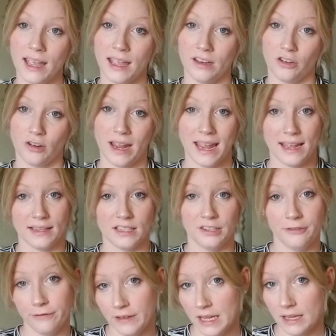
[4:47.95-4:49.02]
in your hands
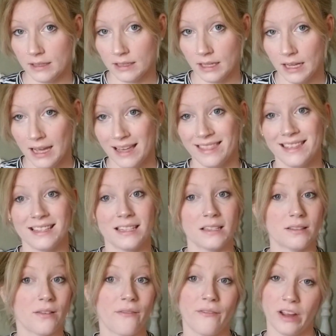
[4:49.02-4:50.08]
and feet. This
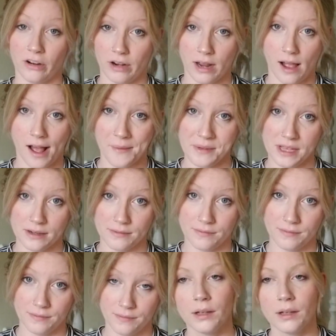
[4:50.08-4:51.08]
is very common.